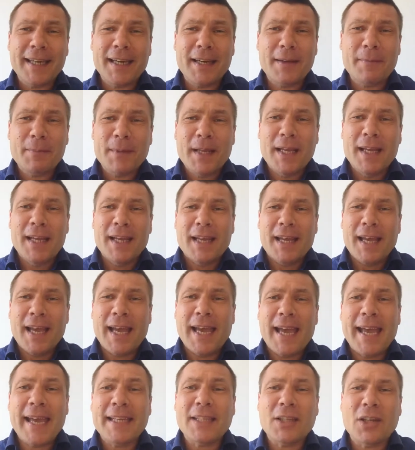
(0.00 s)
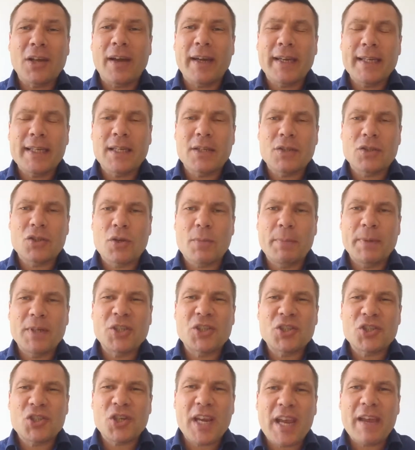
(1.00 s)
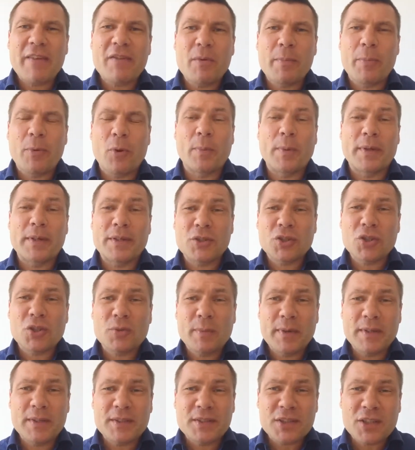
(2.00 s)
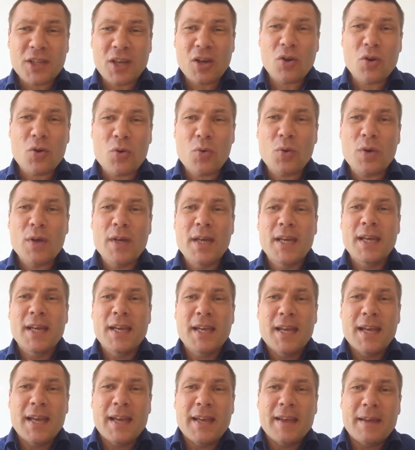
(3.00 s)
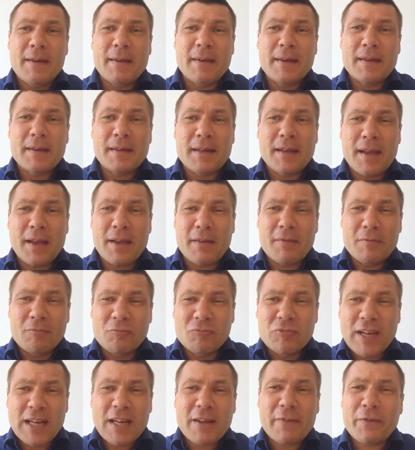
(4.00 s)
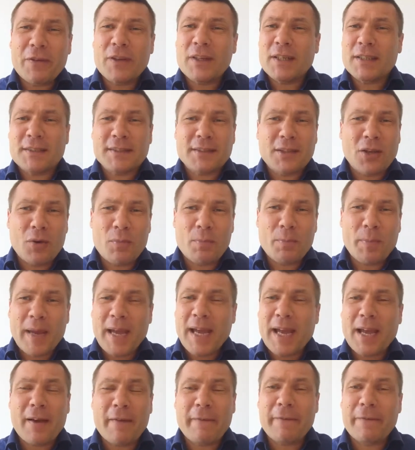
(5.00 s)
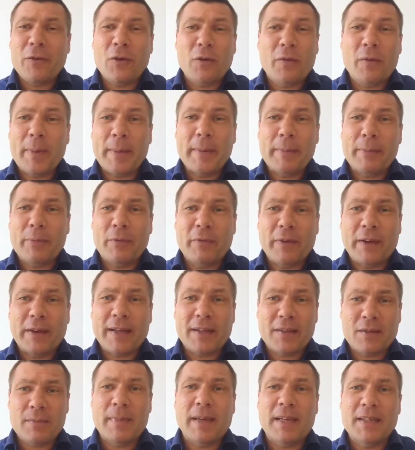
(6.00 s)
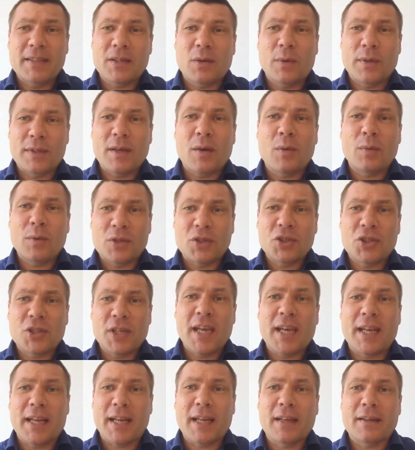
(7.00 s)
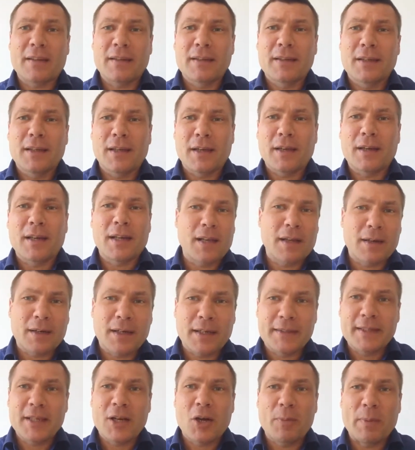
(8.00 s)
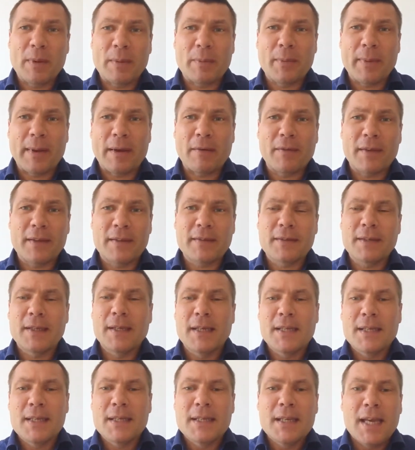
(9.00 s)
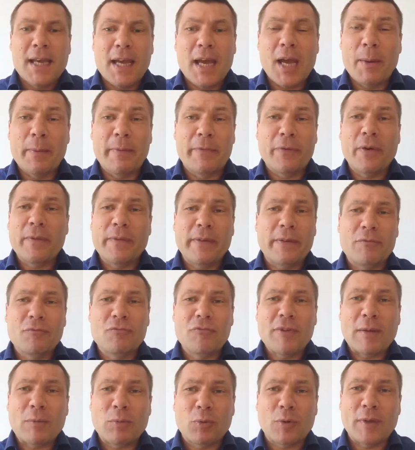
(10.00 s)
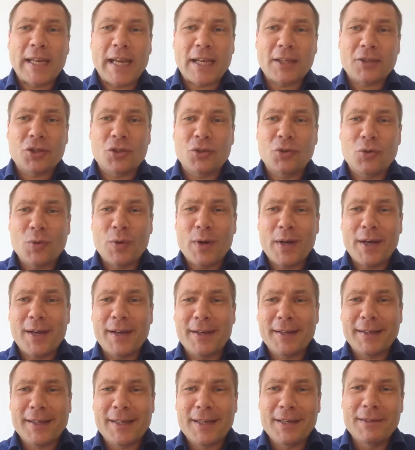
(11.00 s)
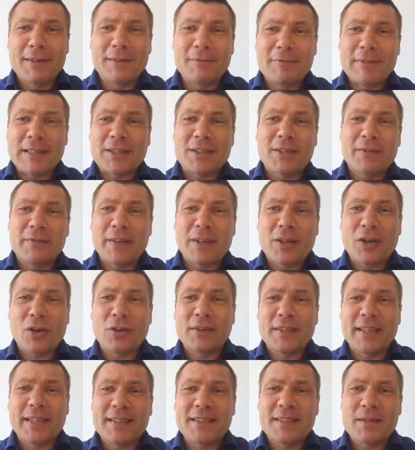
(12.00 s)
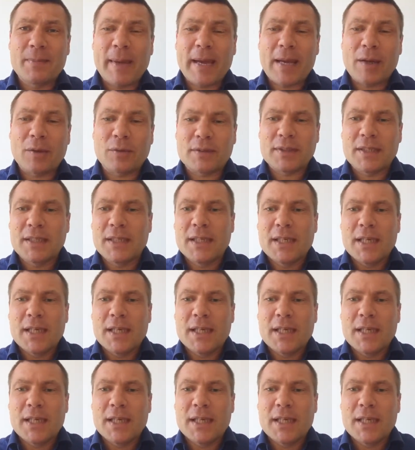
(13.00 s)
a headline that should be shareable. It should be so relevant, so powerful that people think that's amazing. I want to share that. I'm going to tell people about this before they've even read what the actual rest of the content is about.